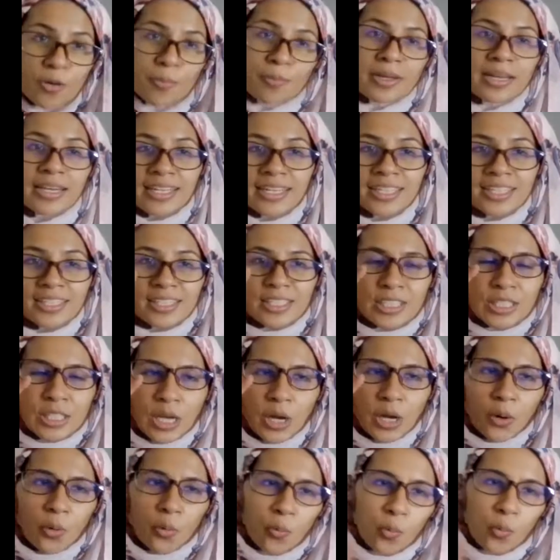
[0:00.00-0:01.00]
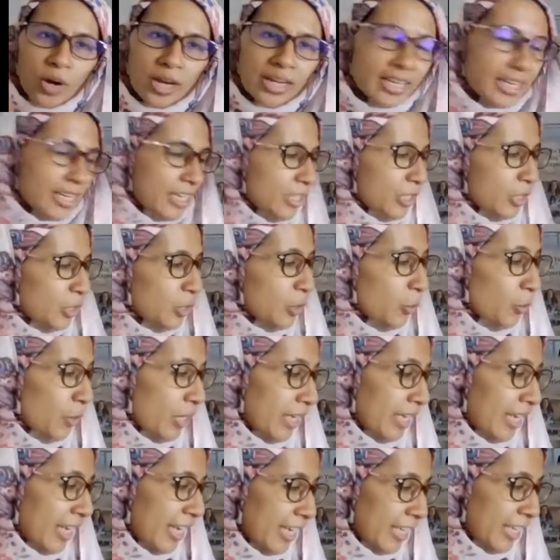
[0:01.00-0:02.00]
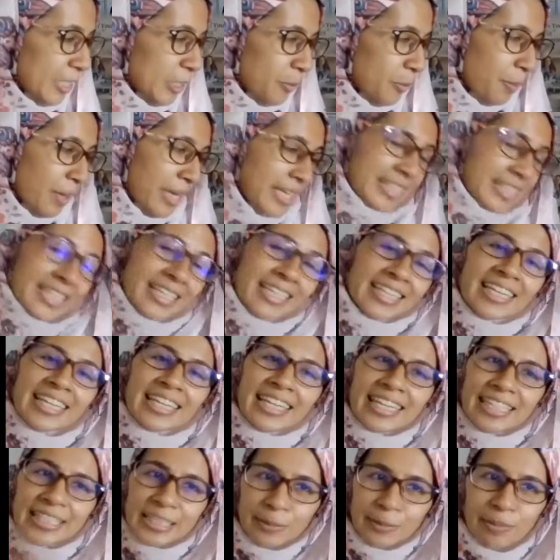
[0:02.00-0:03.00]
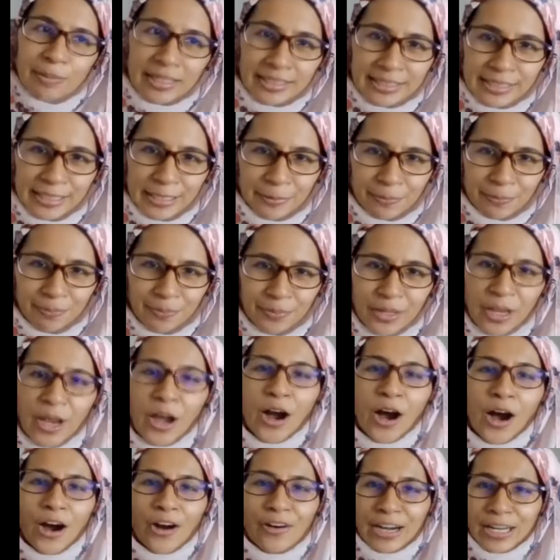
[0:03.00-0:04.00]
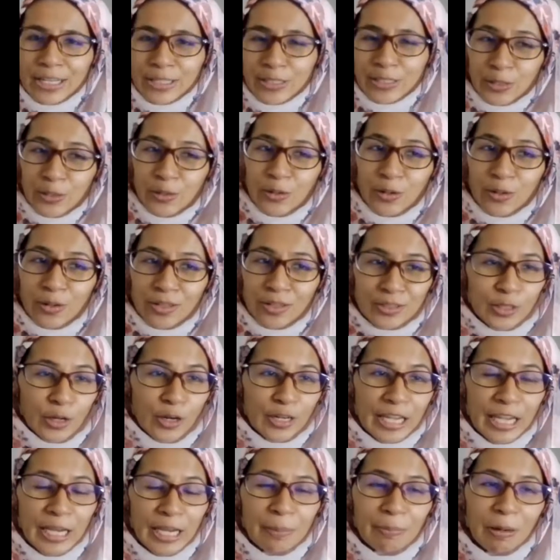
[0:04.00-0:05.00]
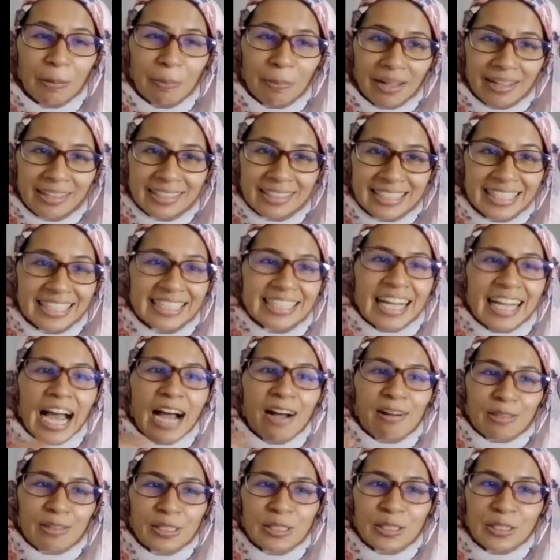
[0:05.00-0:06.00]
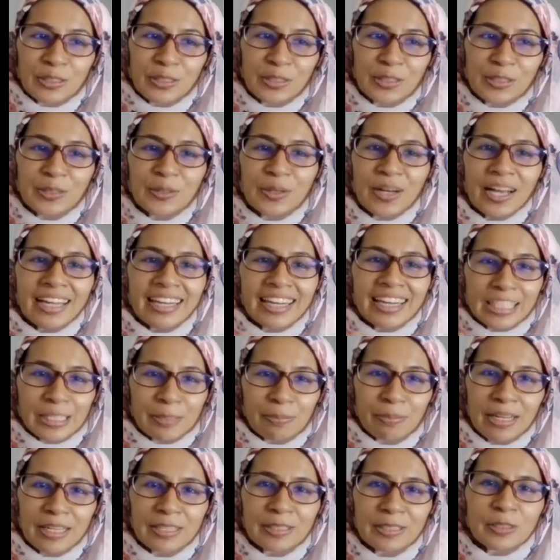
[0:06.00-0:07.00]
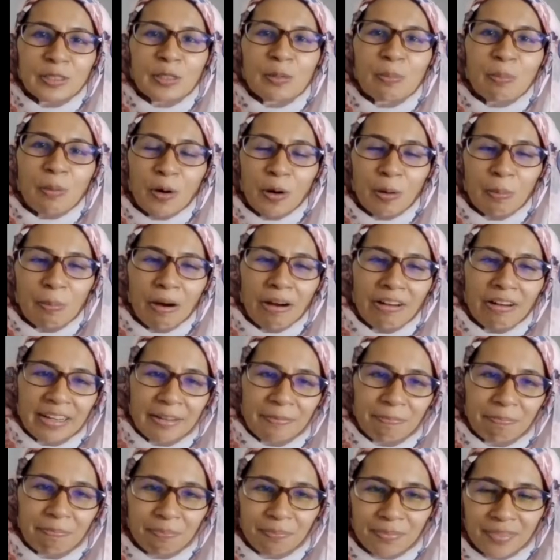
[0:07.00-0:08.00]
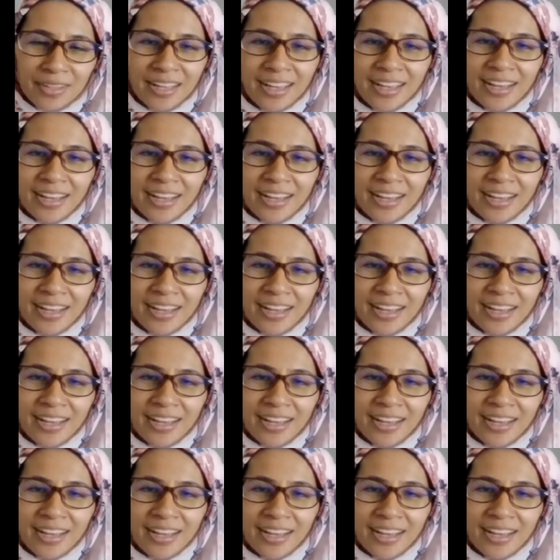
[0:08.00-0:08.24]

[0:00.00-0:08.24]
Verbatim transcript: four minutes, what it's doing is basically it's melting. All right, so talking about melting, I will show you and explain to you more about it.